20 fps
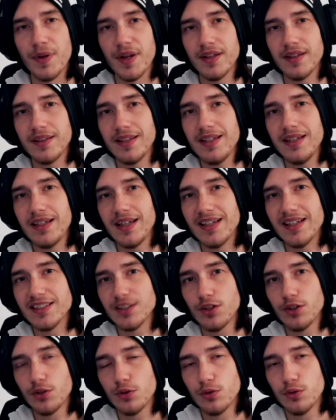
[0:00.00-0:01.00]
but I think
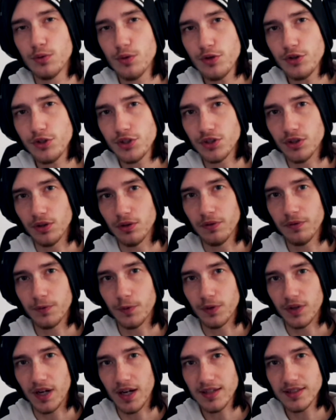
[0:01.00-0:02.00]
it's crucial
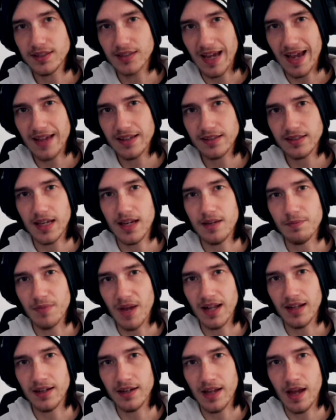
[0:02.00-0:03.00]
for us as a
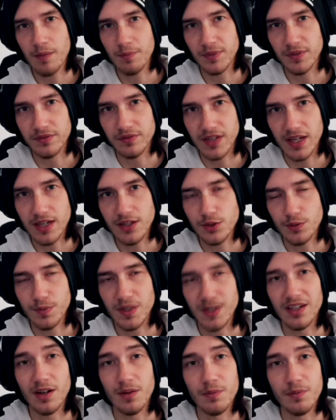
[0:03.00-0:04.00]
maladaptive
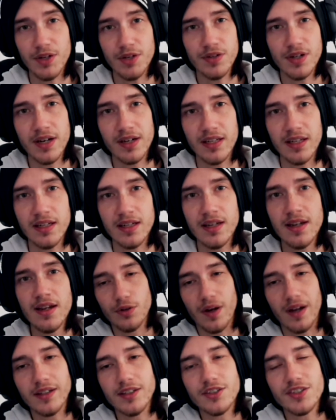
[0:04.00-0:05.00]
daydreaming community
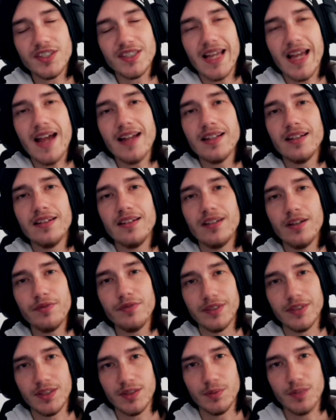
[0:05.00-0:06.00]
to understand the
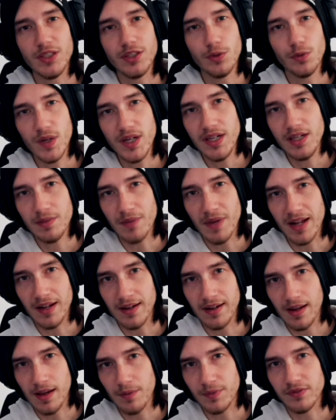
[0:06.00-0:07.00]
difference between
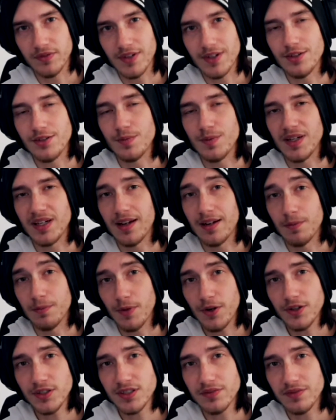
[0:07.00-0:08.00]
maladaptive daydreaming and
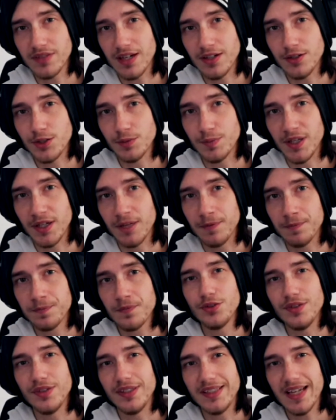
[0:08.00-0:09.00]
immersive daydreaming
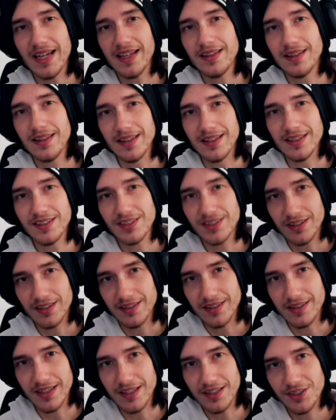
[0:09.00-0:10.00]
to get this
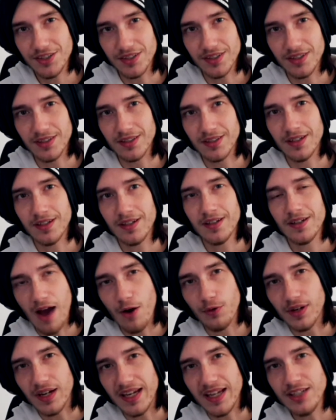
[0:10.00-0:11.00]
condition
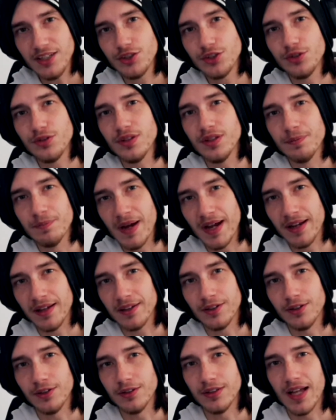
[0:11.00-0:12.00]
out into the
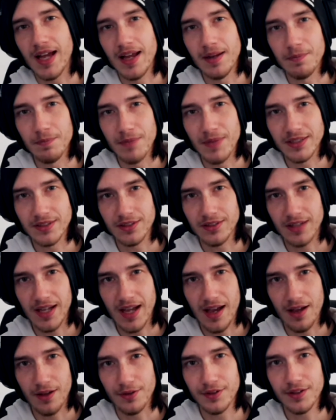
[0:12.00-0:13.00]
medical and mental
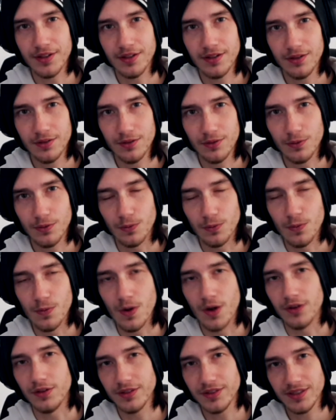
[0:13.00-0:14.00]
health
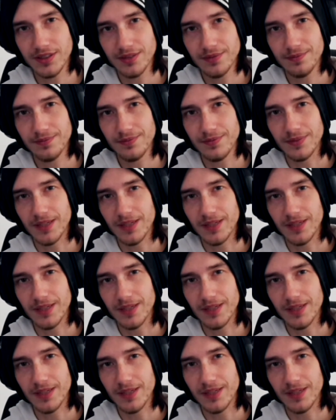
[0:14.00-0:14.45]
worlds.